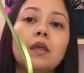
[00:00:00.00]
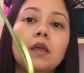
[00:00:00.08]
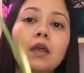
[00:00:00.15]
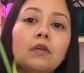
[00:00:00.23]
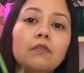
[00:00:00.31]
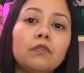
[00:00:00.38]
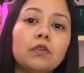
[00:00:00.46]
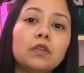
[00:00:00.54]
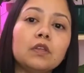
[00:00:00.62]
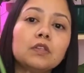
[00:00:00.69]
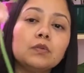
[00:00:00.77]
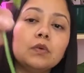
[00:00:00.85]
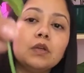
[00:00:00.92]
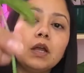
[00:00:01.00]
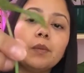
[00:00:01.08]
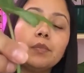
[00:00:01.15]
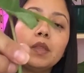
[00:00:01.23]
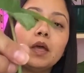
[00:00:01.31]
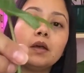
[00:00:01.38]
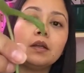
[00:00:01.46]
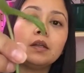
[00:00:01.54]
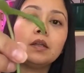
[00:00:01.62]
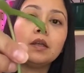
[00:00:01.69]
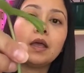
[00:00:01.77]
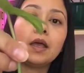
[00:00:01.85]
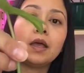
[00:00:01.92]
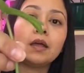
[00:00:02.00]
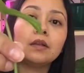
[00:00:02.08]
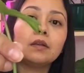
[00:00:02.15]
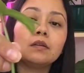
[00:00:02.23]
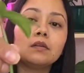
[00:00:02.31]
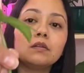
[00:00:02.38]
And for this one, I'm not gonna add